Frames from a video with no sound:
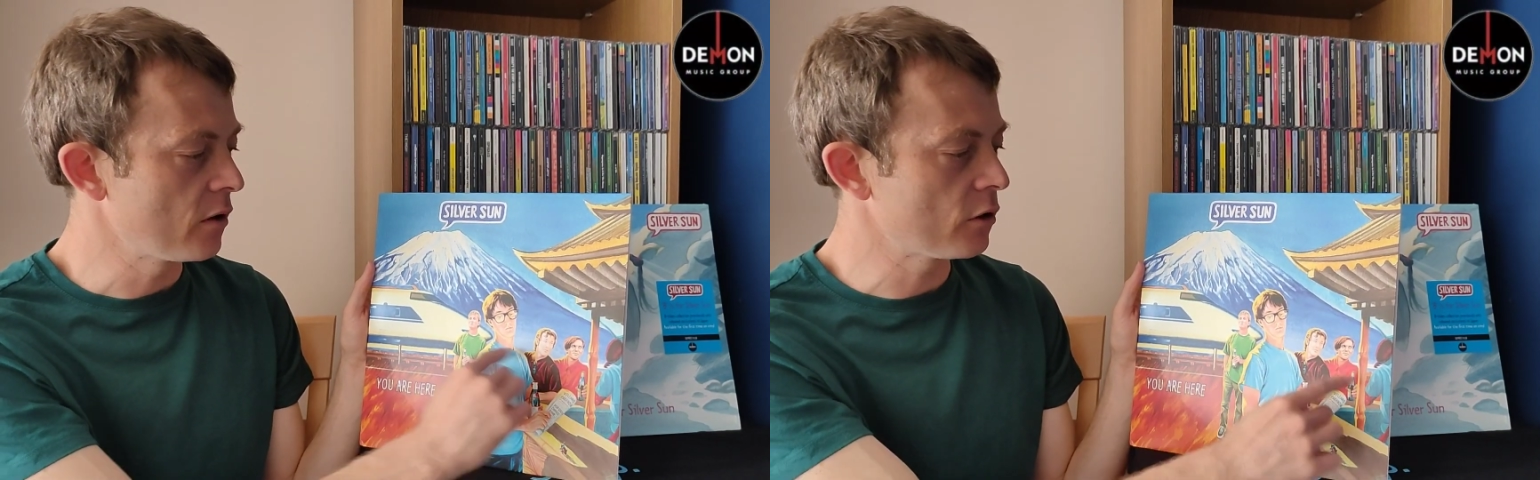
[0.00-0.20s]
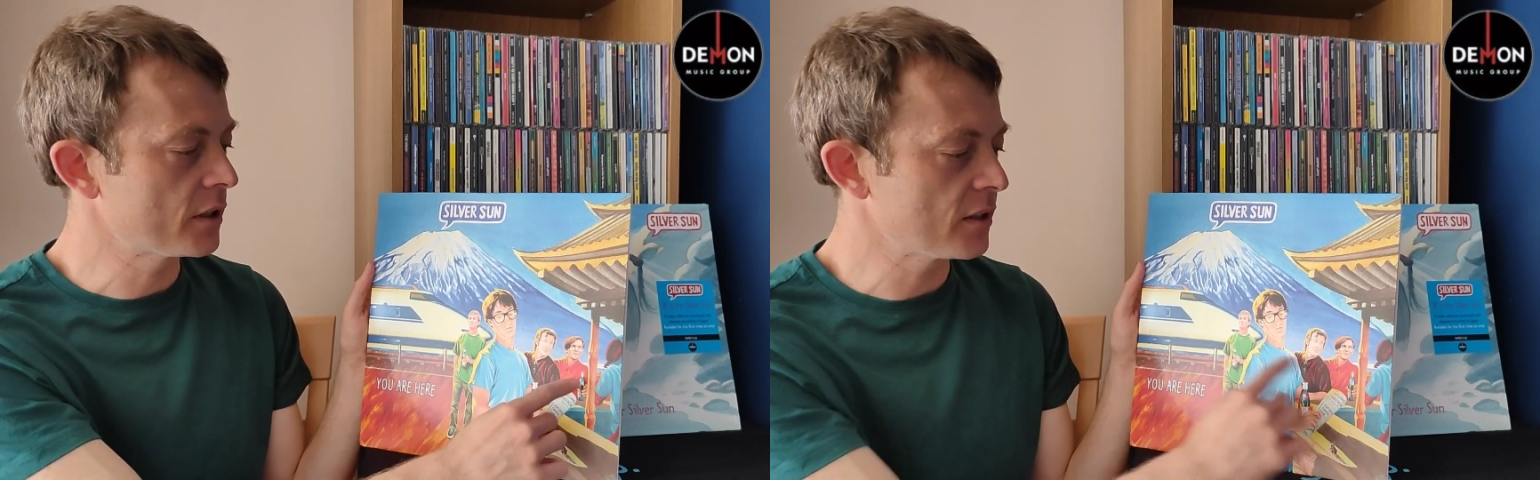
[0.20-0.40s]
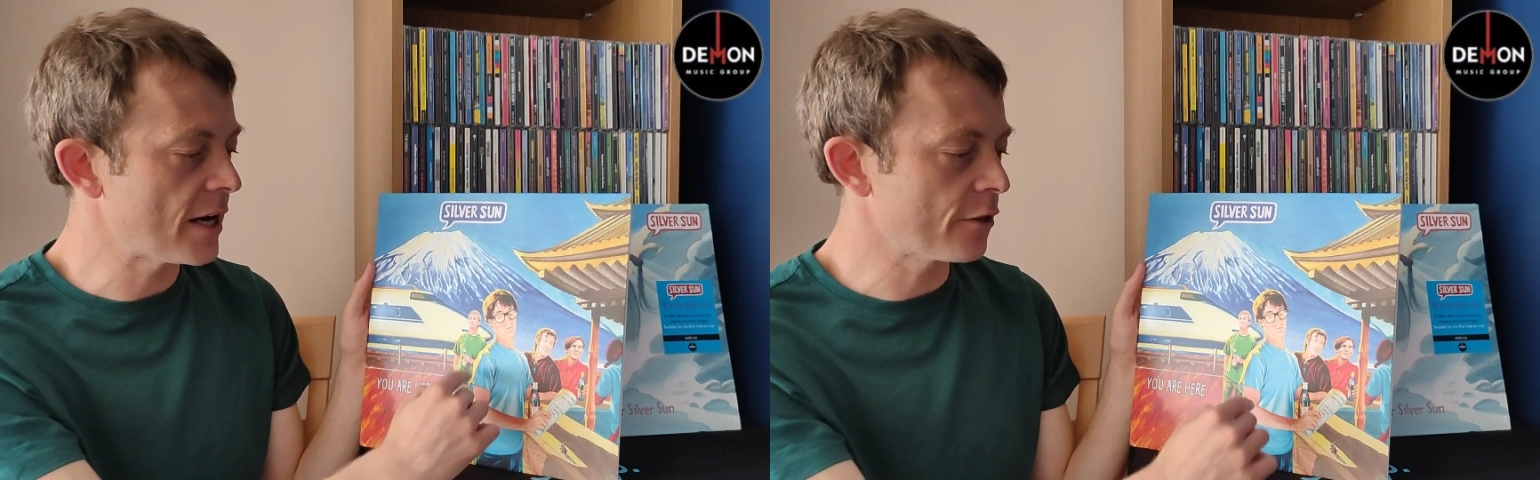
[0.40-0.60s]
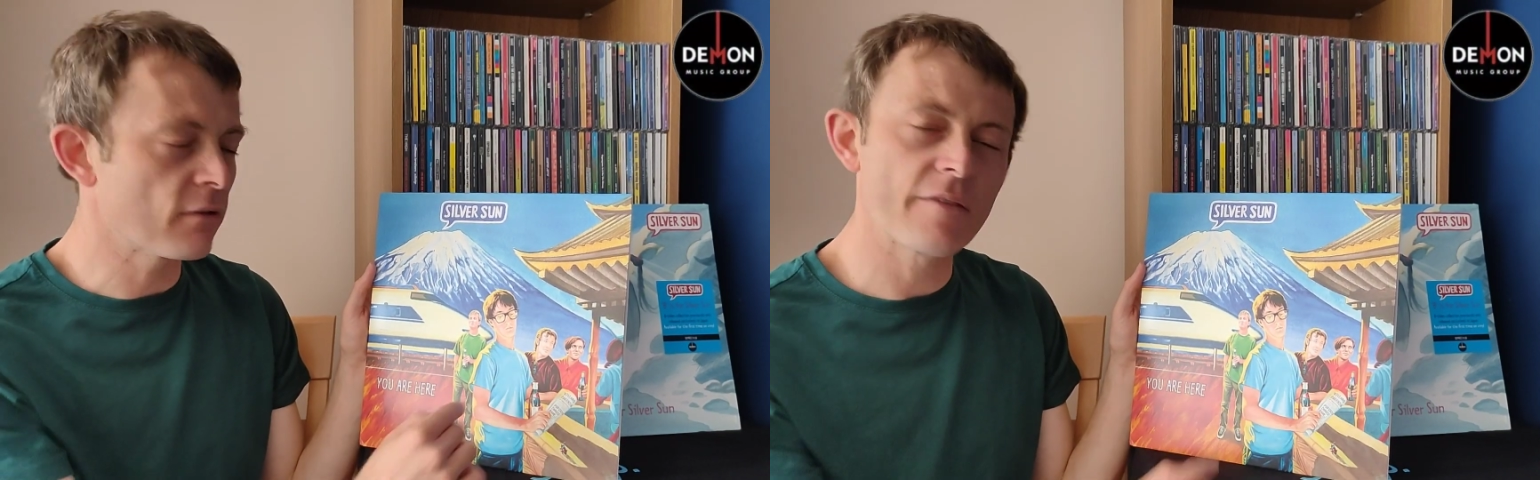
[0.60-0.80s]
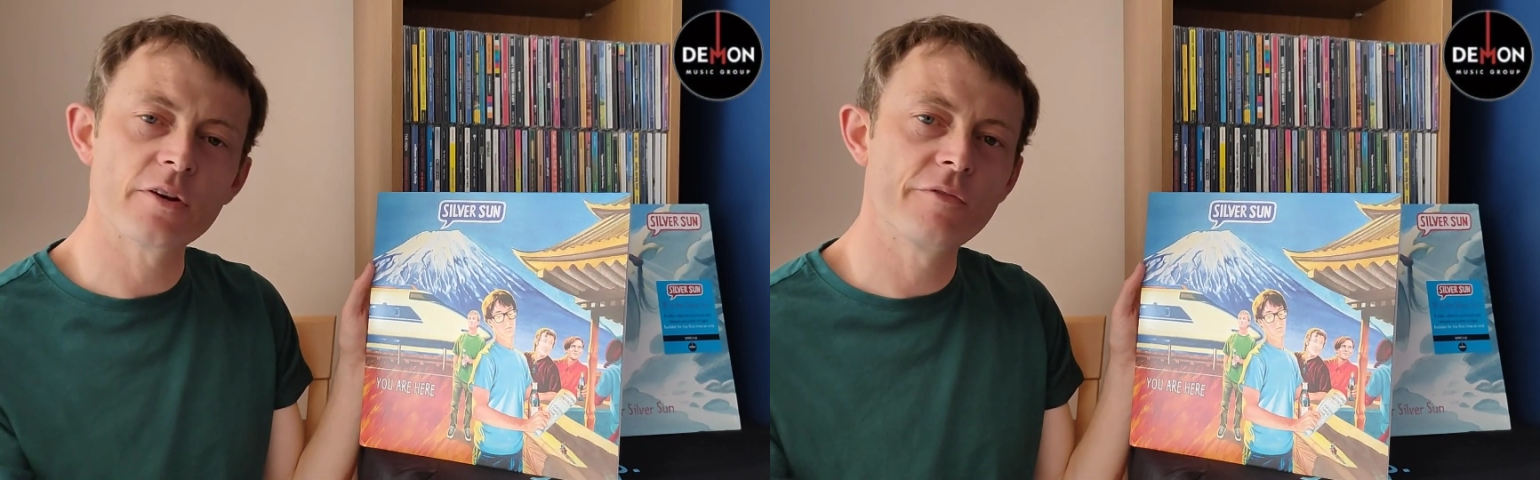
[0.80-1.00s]
looking like
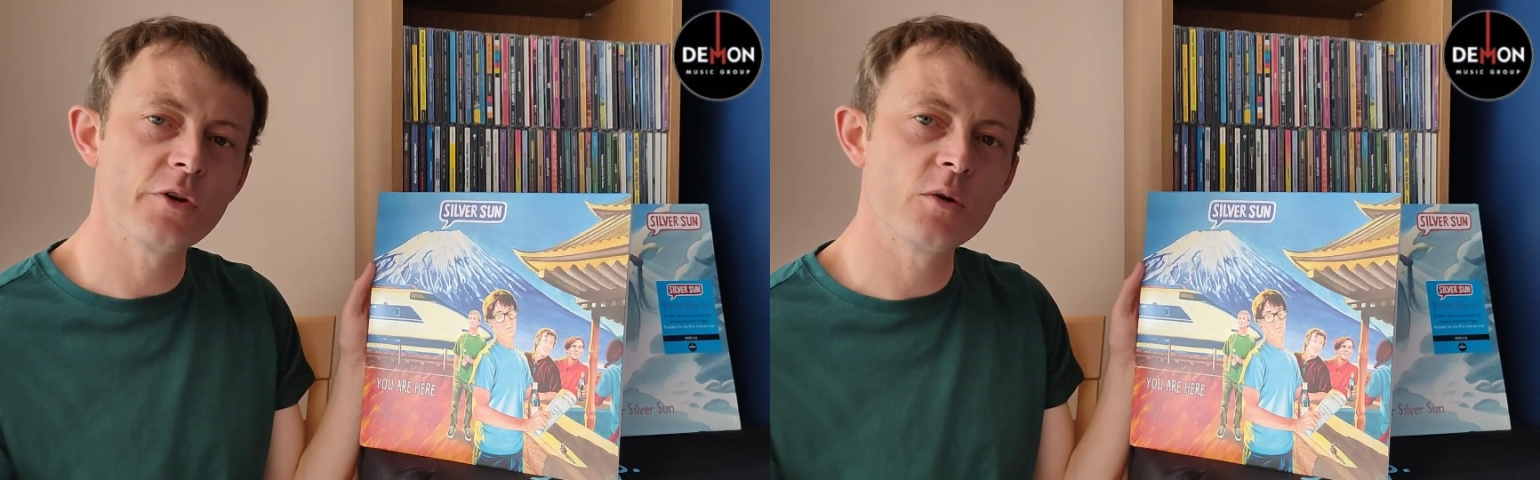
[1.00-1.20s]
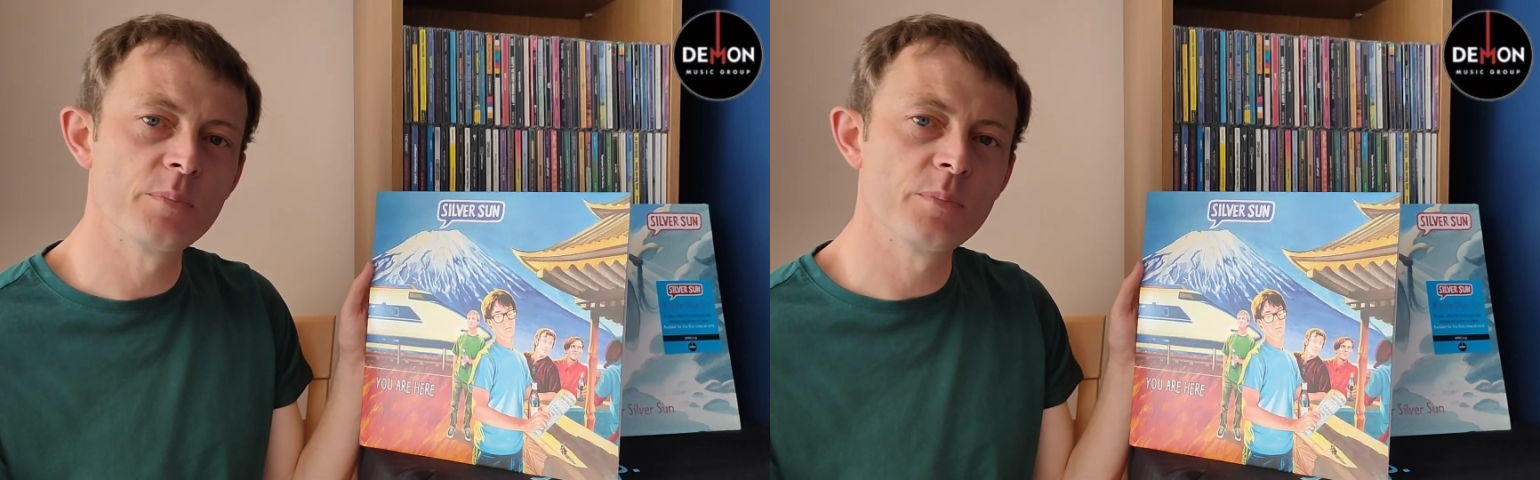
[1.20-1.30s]
they're having a few